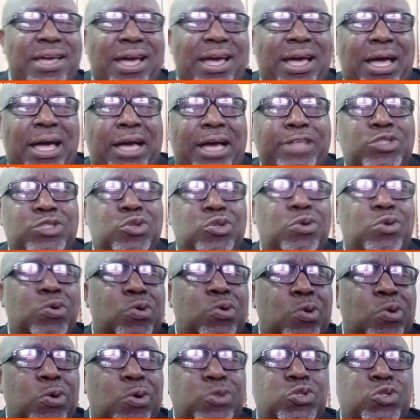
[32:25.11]

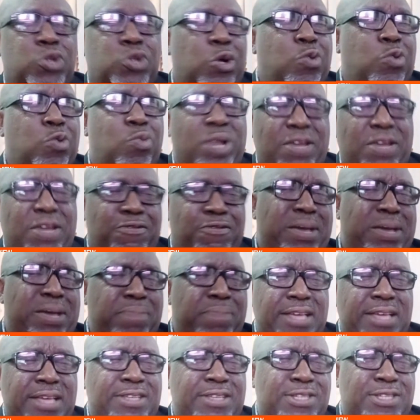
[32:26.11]
to go talk with the
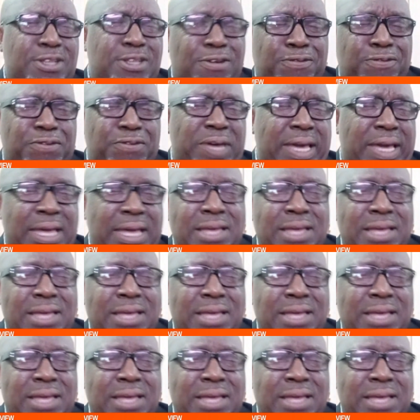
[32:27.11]
families of,